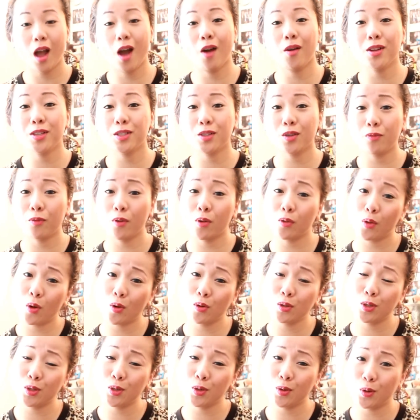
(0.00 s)
Alright, so for
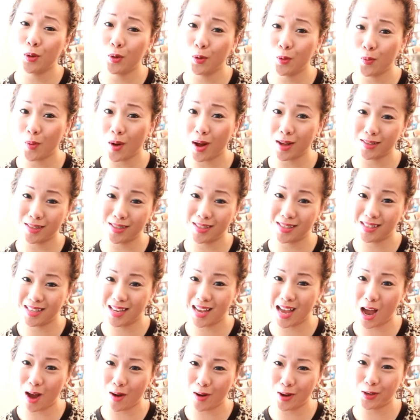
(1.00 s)
those of you who want to
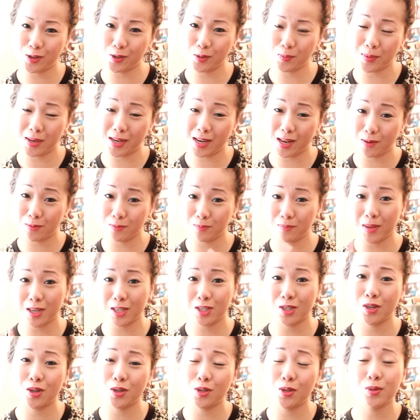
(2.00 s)
see how I do my nail,
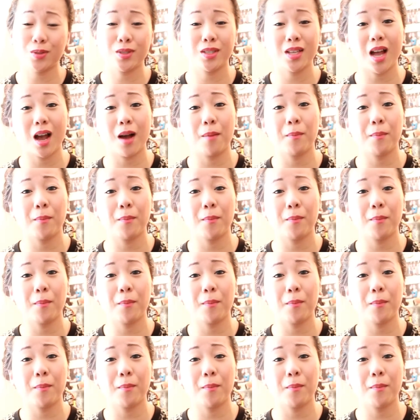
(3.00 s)
make sure you